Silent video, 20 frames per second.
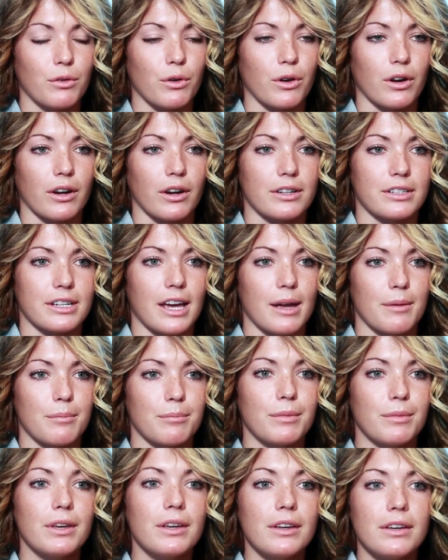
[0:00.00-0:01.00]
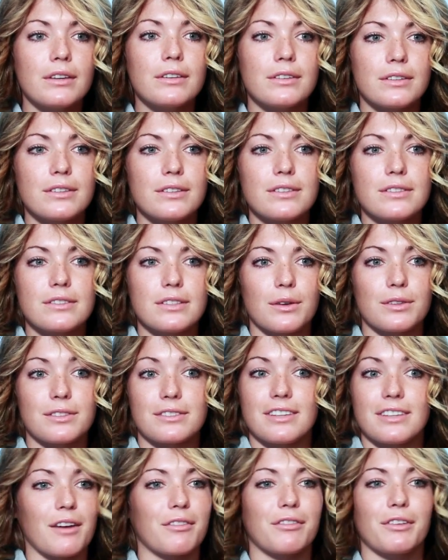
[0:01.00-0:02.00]
for a time, so
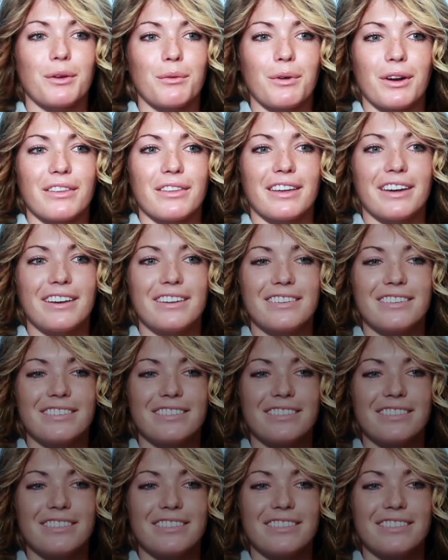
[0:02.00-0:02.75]
it's definitely worth it.